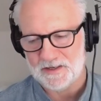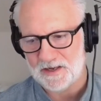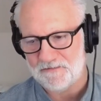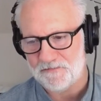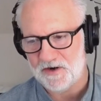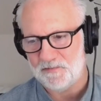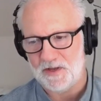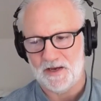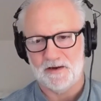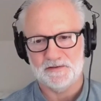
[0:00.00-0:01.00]
And it kind of freaked
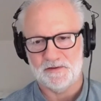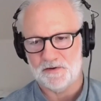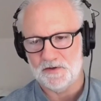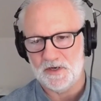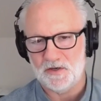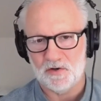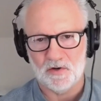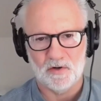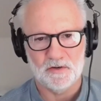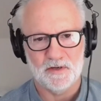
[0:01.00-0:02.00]
me out as a
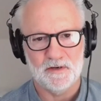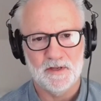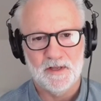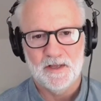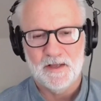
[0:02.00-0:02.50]
13-year-old. And